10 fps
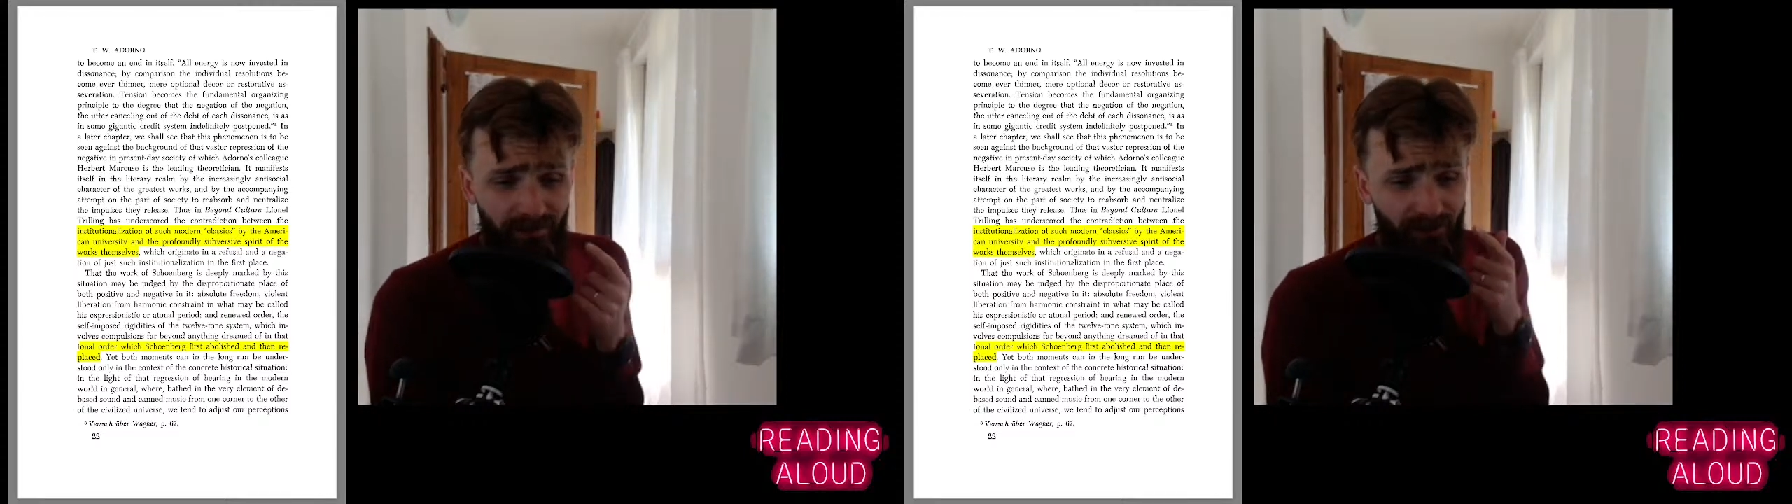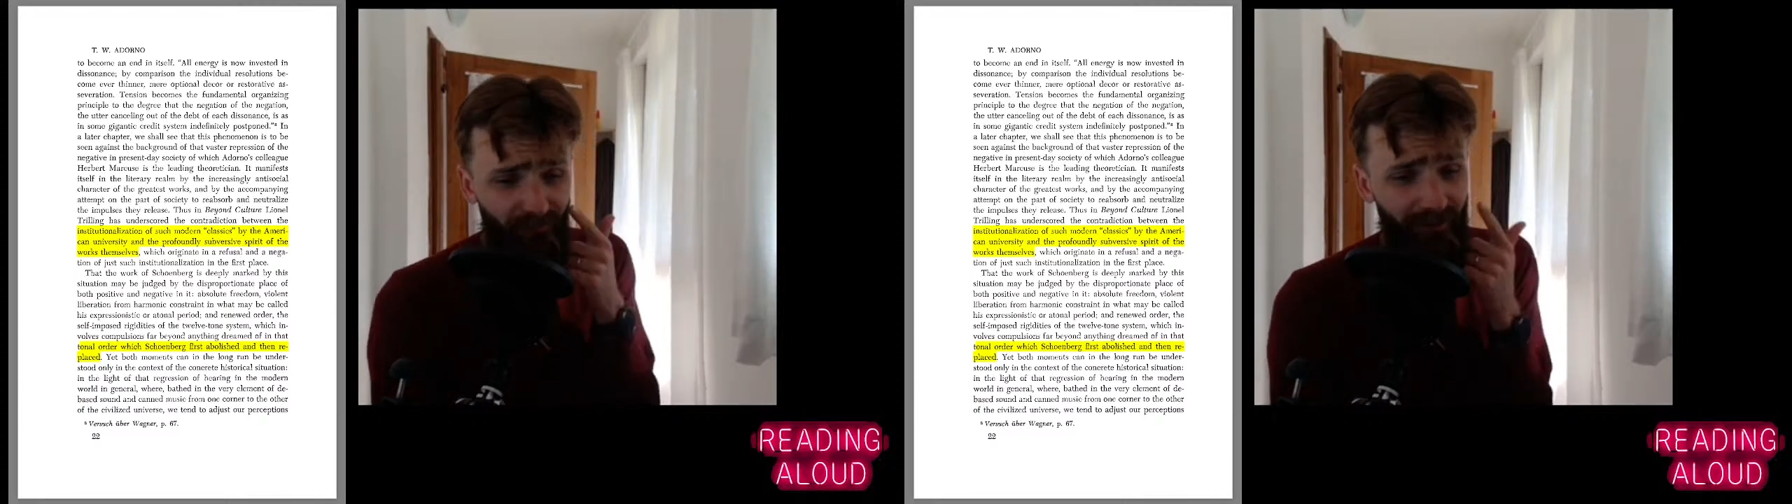
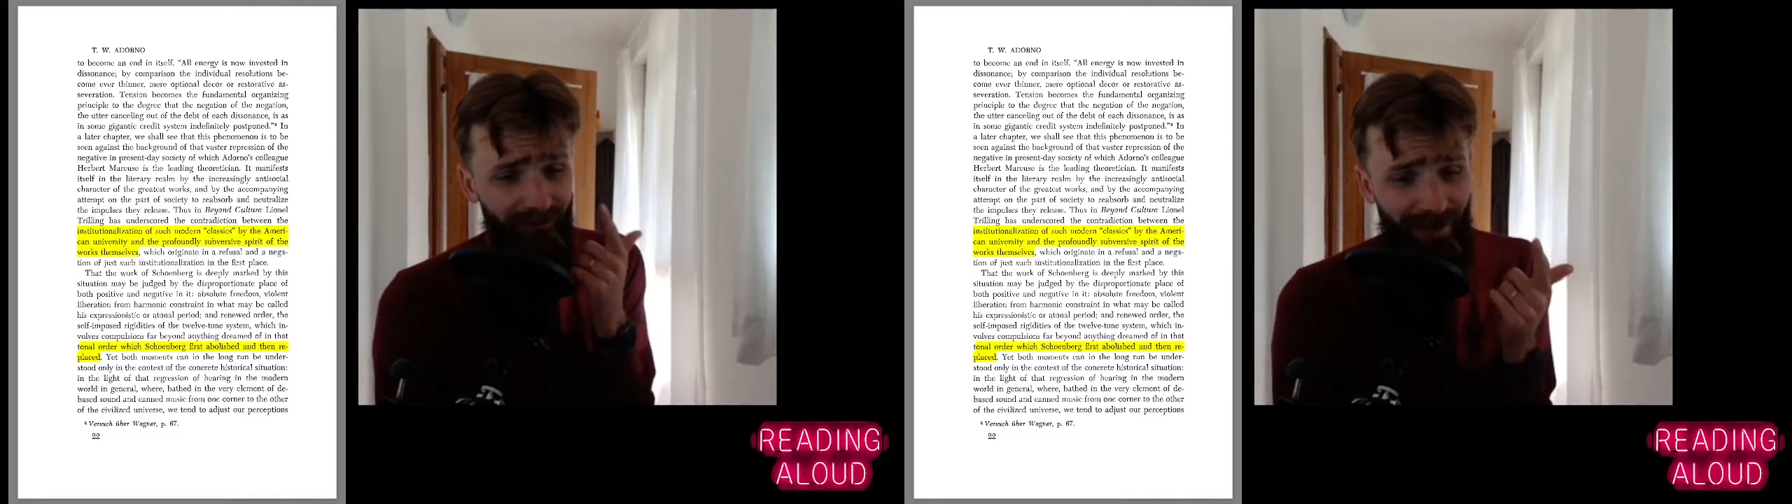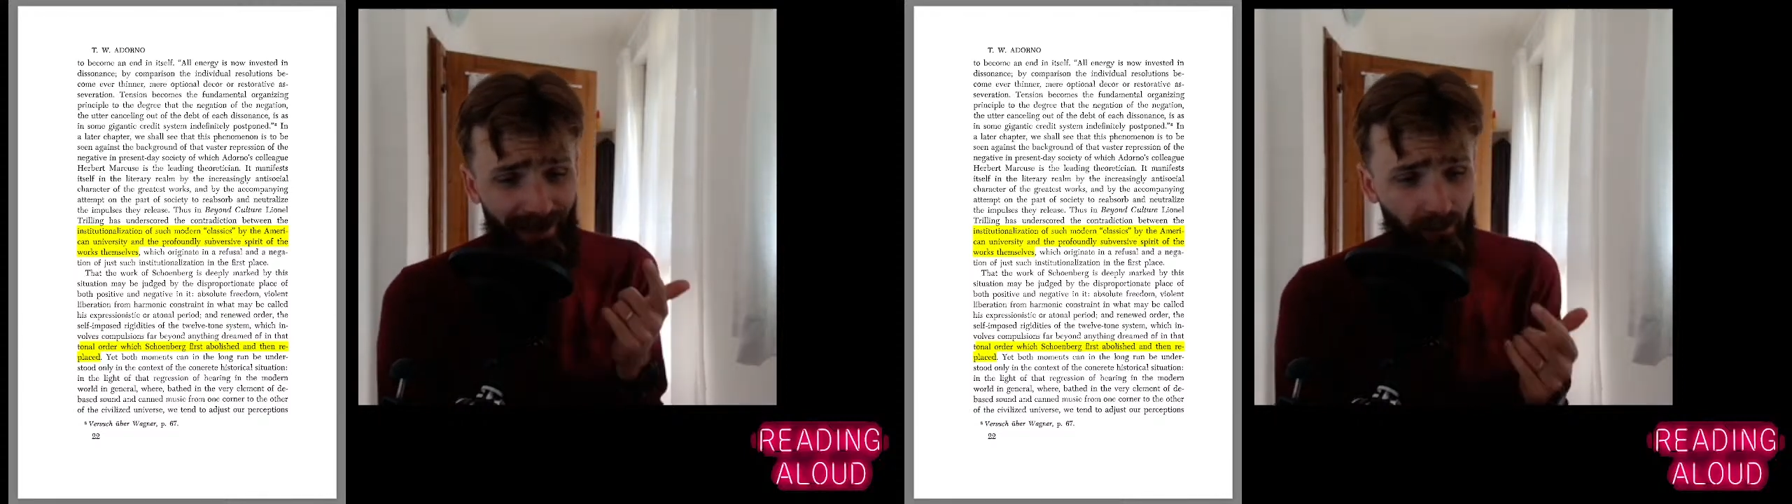in the
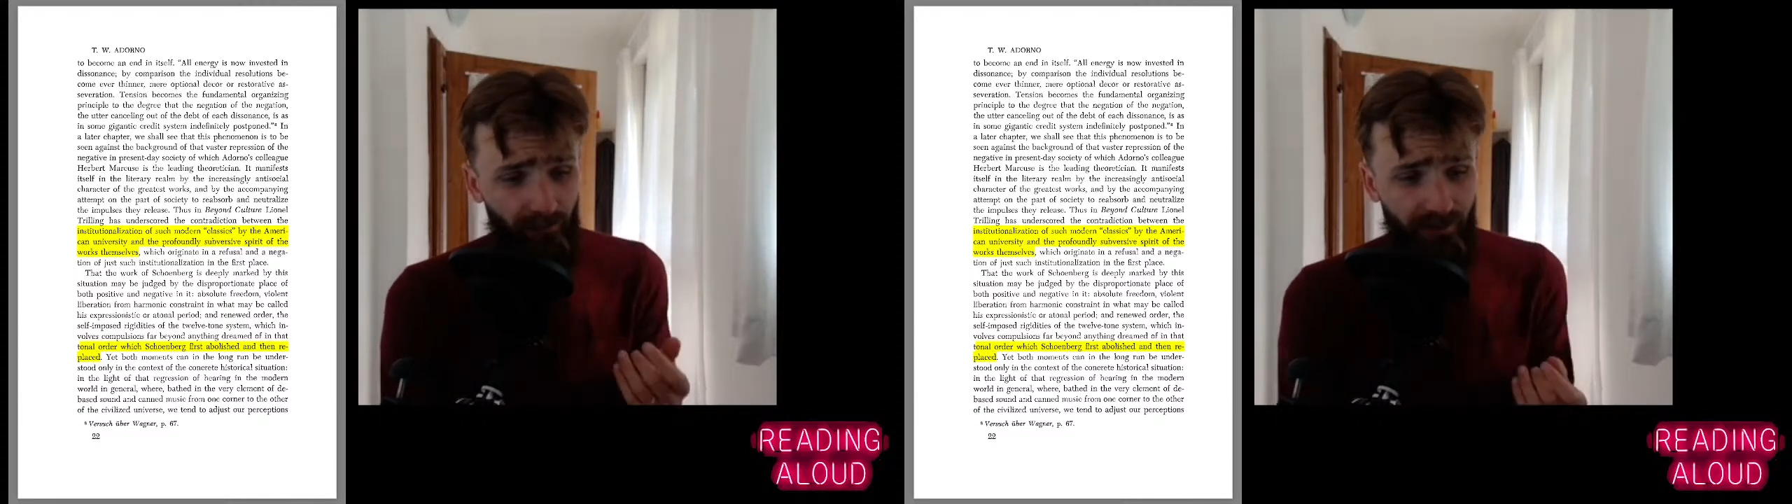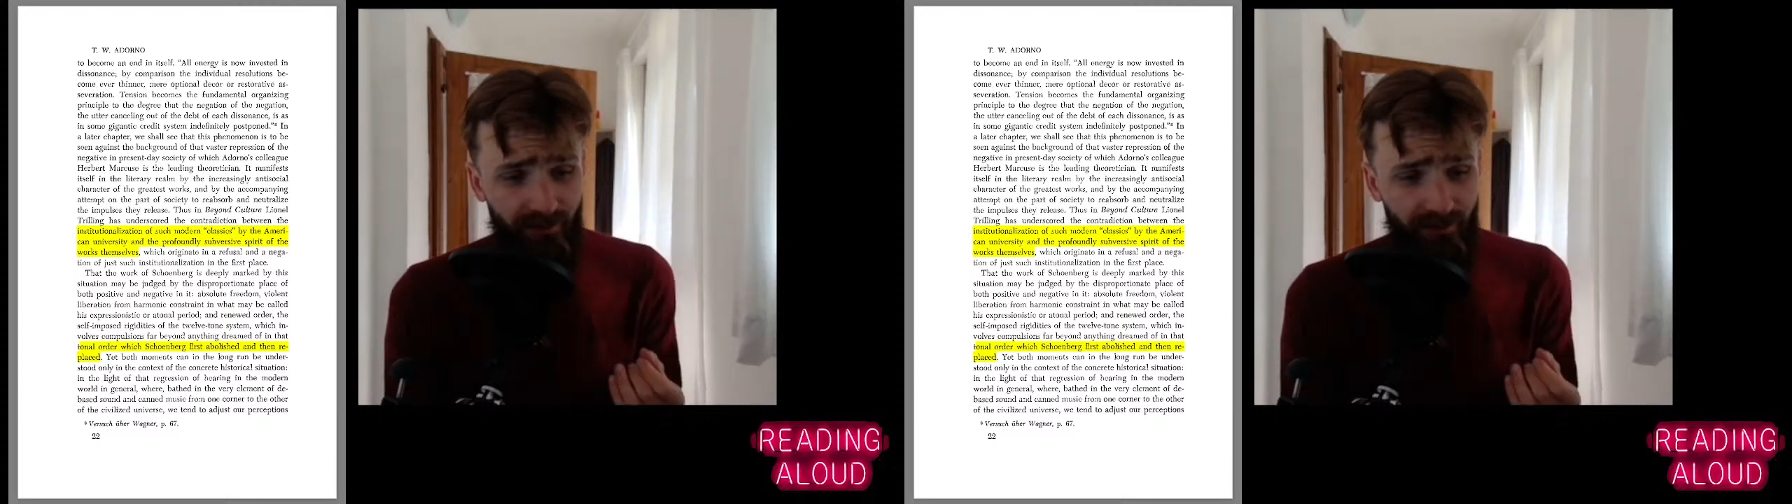very element